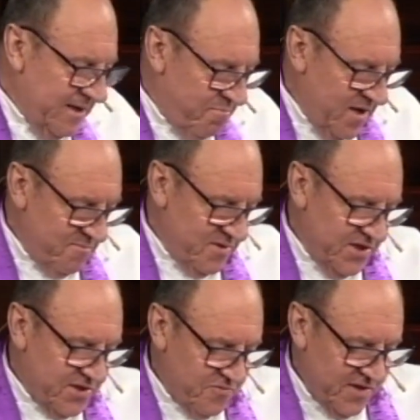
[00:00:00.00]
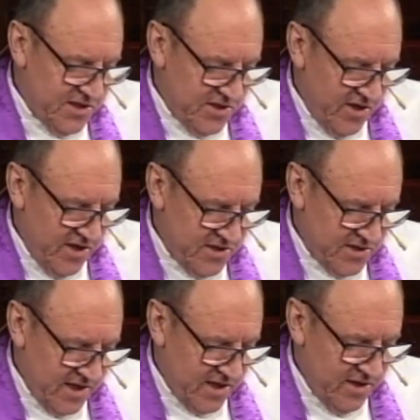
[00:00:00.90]
published research
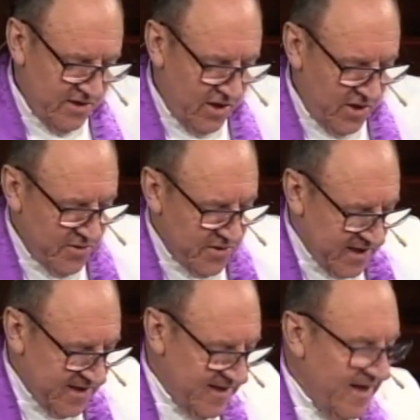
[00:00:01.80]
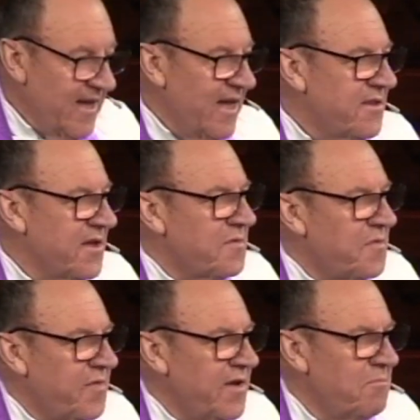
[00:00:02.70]
that concluded that
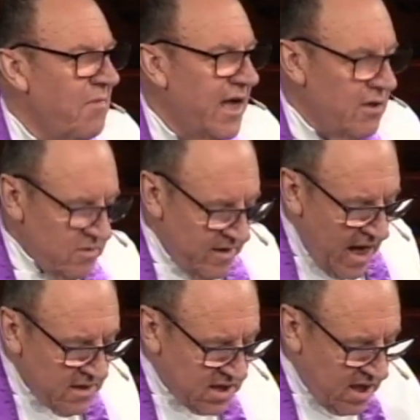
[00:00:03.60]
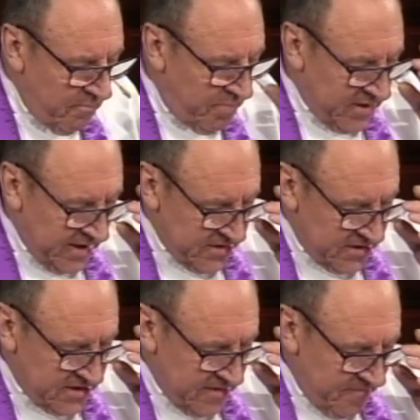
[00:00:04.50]
female-led companies